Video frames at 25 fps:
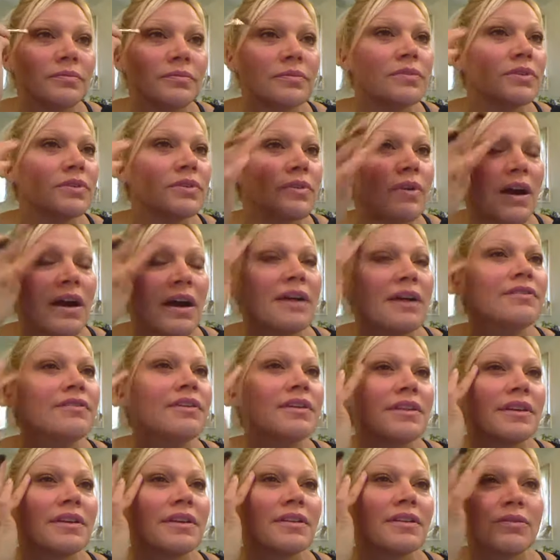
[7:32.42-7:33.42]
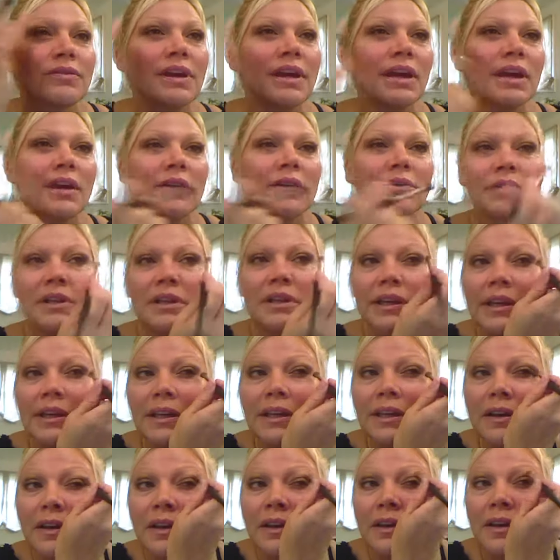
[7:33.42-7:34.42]
So everything, you can't really,
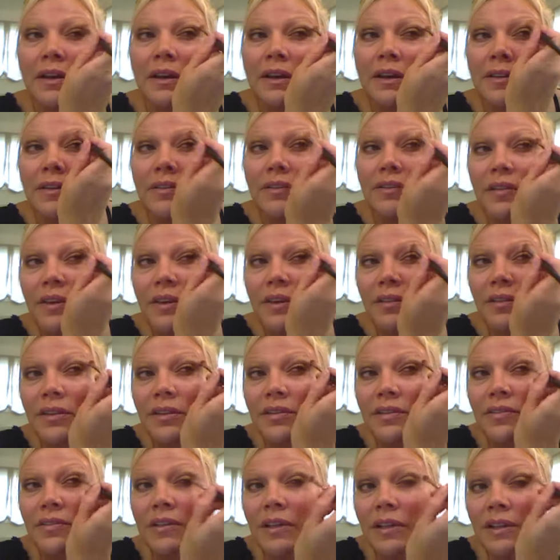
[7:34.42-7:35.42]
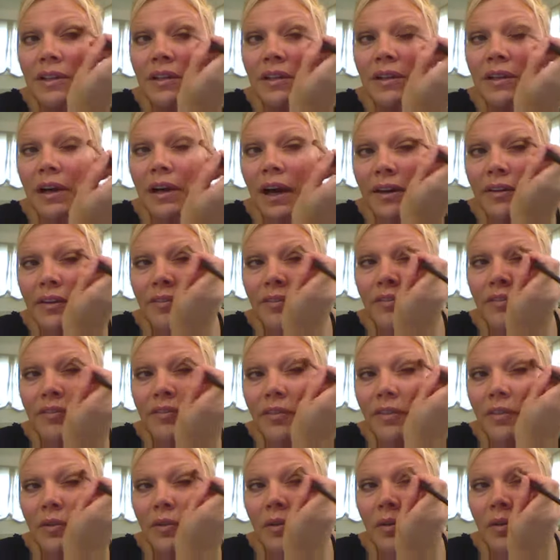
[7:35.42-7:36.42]
see how you can see it kind of
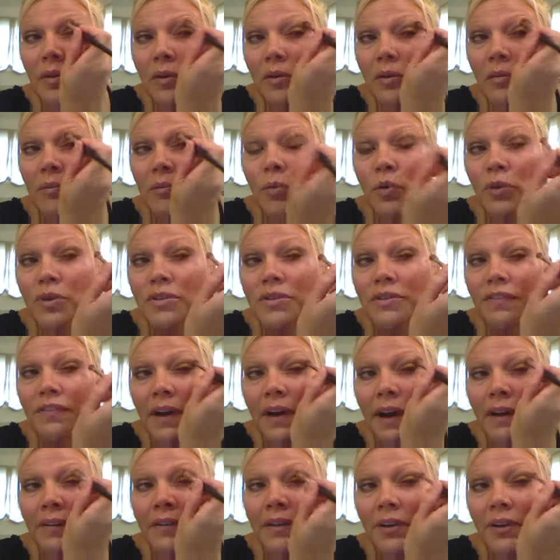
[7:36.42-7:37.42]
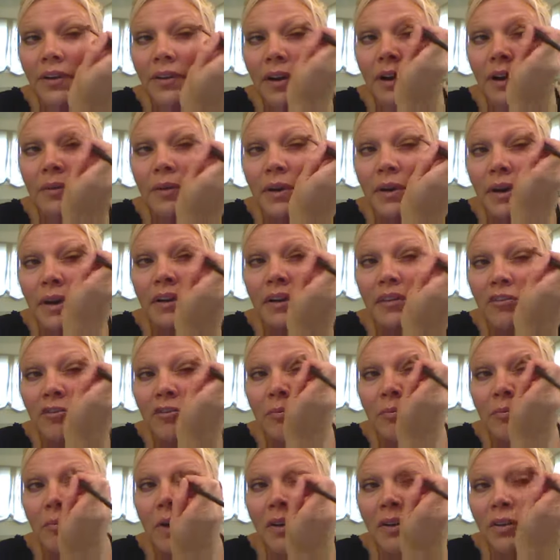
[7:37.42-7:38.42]
more defined there? I want to kind of
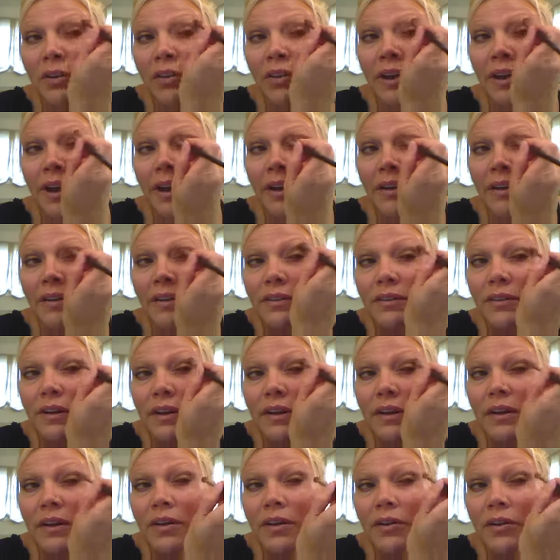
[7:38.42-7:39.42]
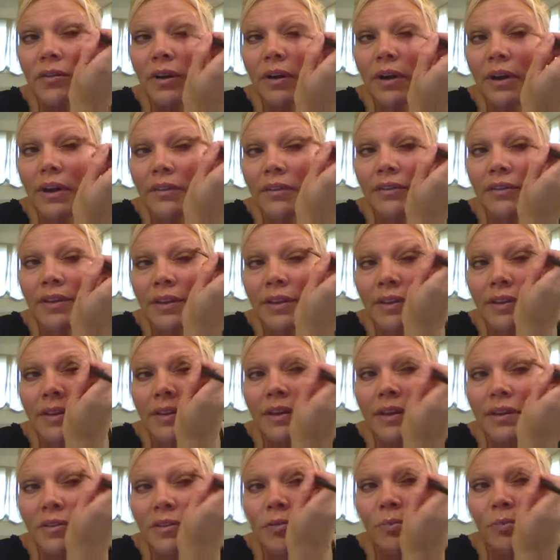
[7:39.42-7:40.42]
muddle that. So
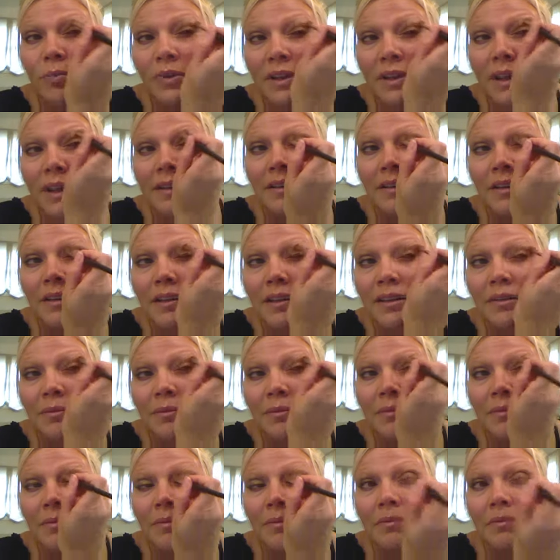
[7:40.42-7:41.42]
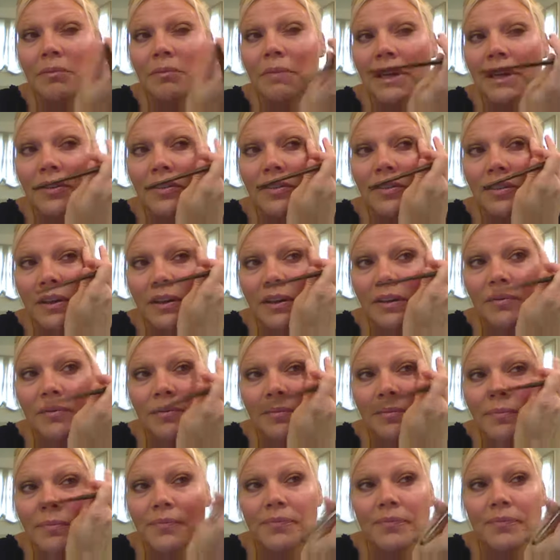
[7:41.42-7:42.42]
everything is blended and mixed in.
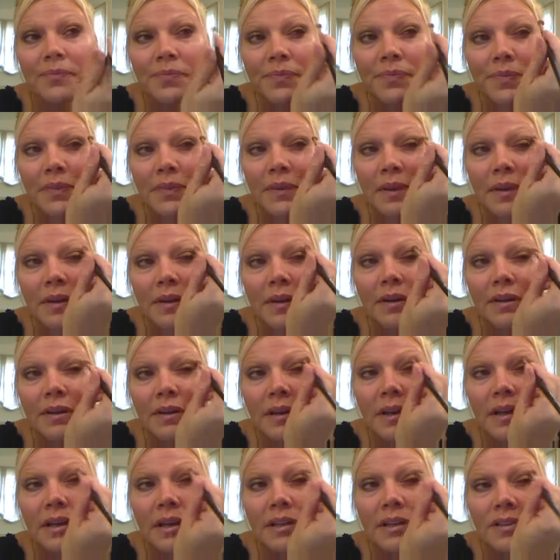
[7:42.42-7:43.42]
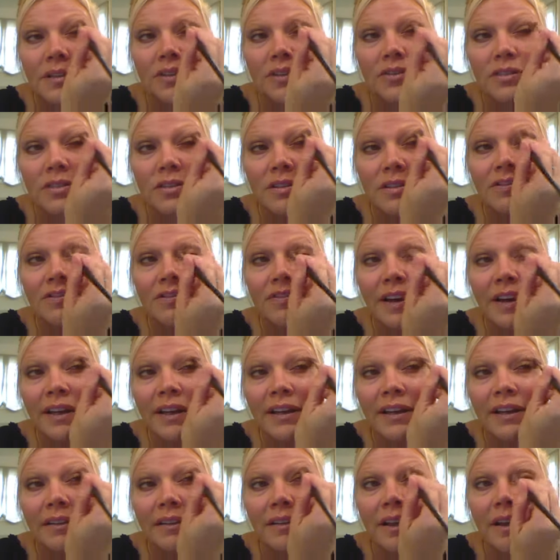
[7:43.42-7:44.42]
Not such a
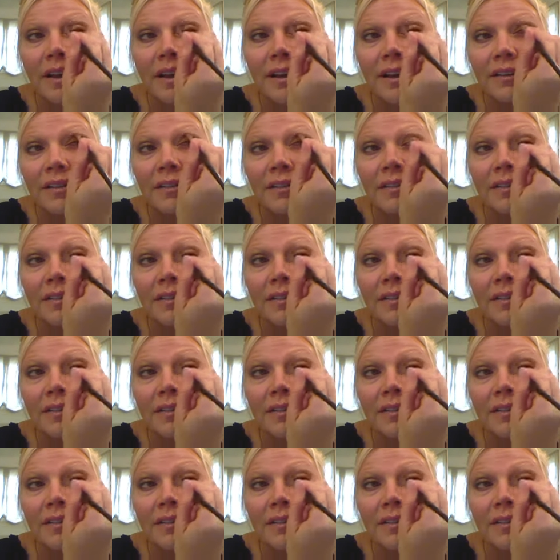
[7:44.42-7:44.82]
defining line.